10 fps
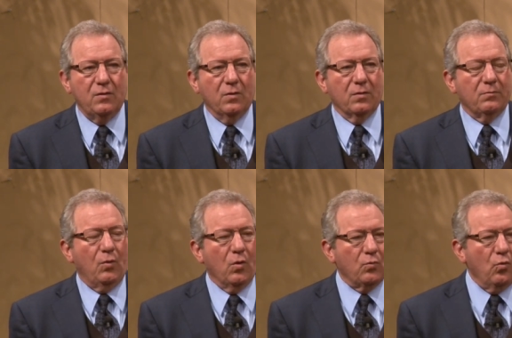You were
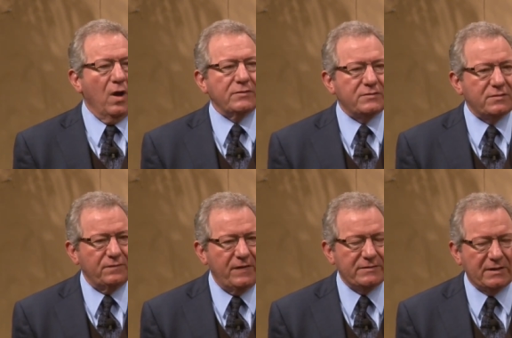born once
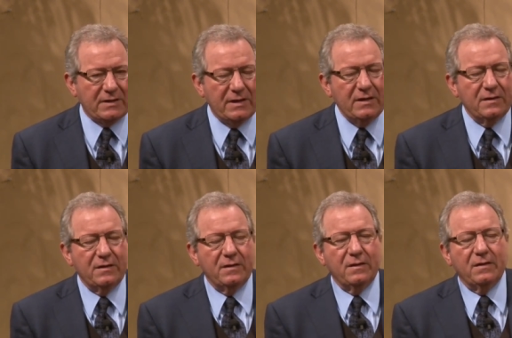physically,
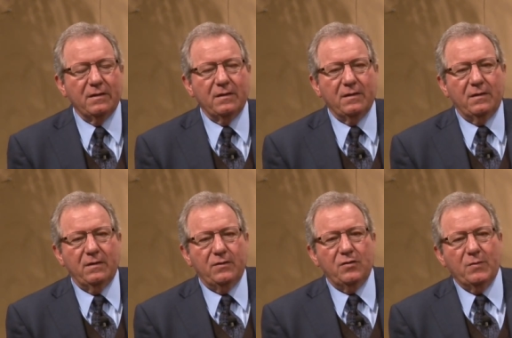
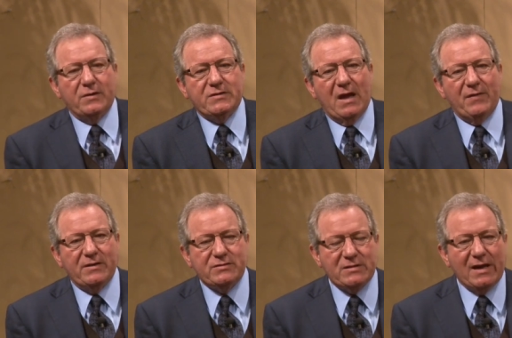you must have
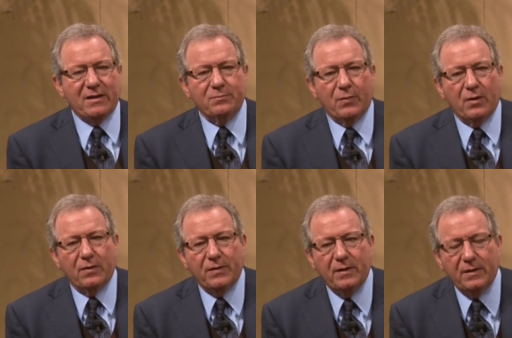a second
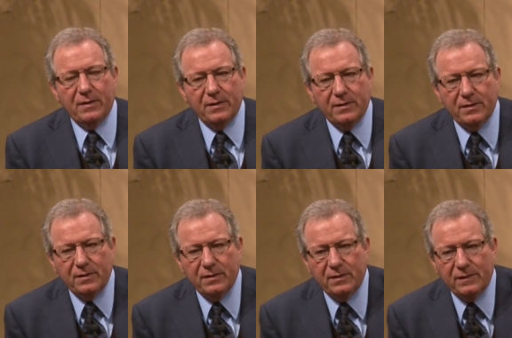birth
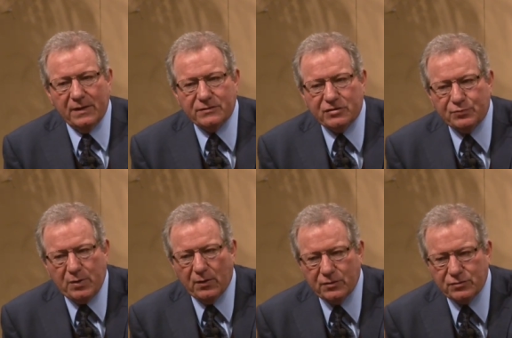that's
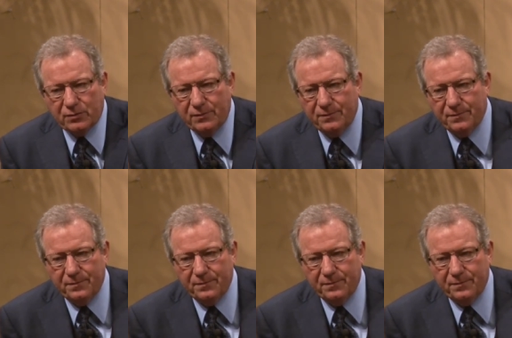spiritual.